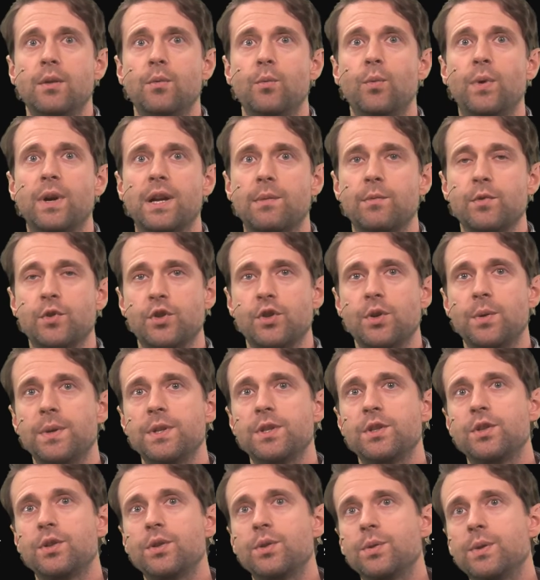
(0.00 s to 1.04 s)
what I'm
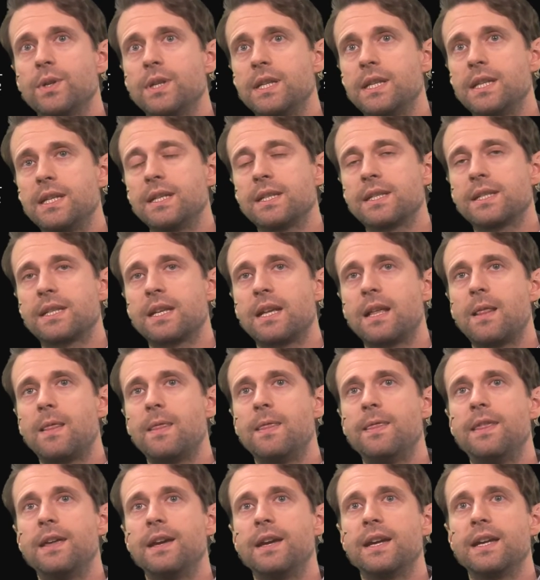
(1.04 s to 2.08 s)
showing you is
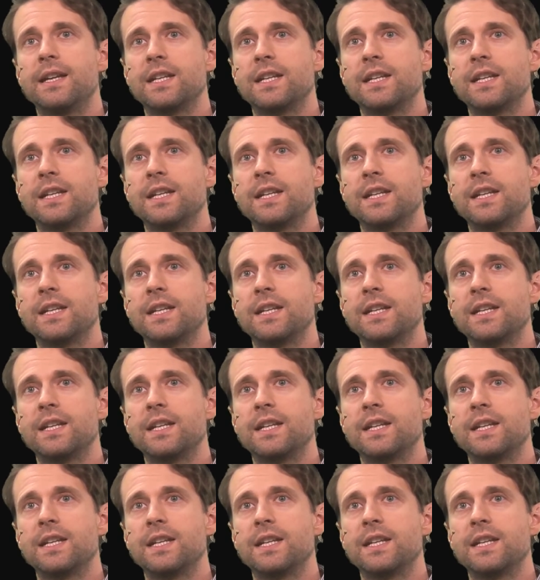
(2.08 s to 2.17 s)
the